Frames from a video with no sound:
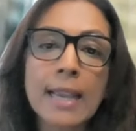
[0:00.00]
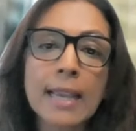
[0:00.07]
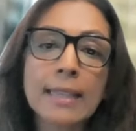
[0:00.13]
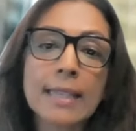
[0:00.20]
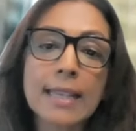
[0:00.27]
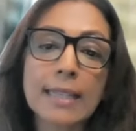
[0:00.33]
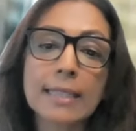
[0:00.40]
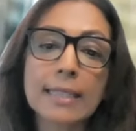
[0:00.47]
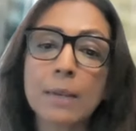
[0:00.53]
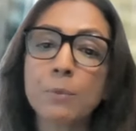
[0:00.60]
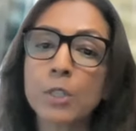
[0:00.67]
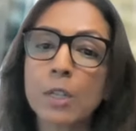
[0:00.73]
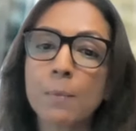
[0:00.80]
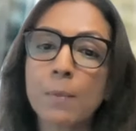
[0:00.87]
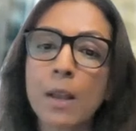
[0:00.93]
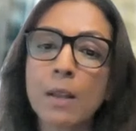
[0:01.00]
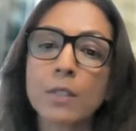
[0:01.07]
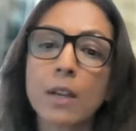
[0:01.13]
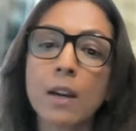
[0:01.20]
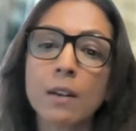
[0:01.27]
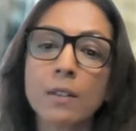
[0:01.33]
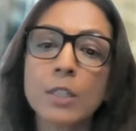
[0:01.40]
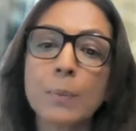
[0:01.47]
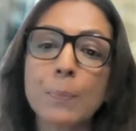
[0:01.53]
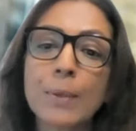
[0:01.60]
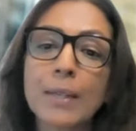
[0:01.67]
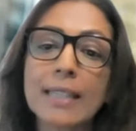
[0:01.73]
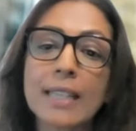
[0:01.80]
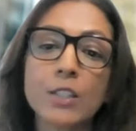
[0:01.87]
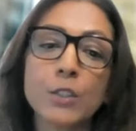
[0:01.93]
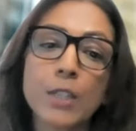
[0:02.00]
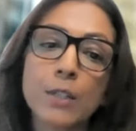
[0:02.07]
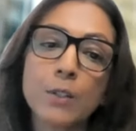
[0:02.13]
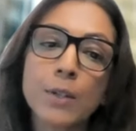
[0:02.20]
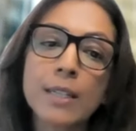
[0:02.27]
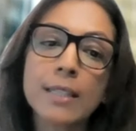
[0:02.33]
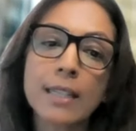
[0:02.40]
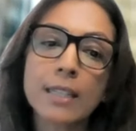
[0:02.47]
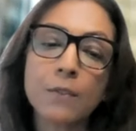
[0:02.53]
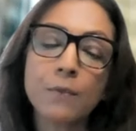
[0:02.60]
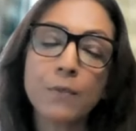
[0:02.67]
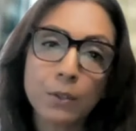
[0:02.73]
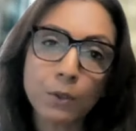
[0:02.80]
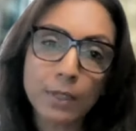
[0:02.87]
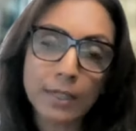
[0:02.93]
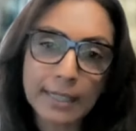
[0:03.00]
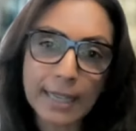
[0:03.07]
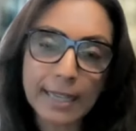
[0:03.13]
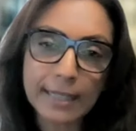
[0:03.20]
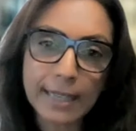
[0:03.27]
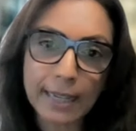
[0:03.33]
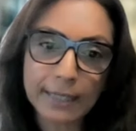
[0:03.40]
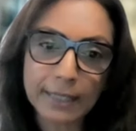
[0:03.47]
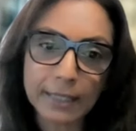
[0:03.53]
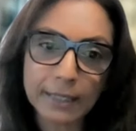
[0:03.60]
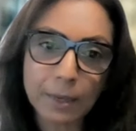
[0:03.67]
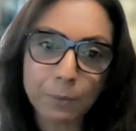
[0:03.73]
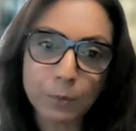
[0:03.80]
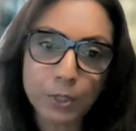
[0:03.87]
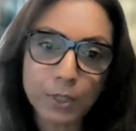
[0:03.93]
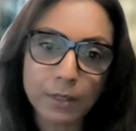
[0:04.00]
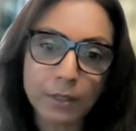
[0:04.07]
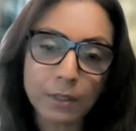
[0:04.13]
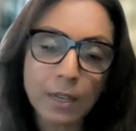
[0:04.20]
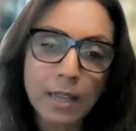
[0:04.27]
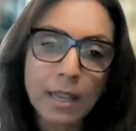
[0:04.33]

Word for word: and the exemption amounts aren't typically as generous as the federal estate tax exemption.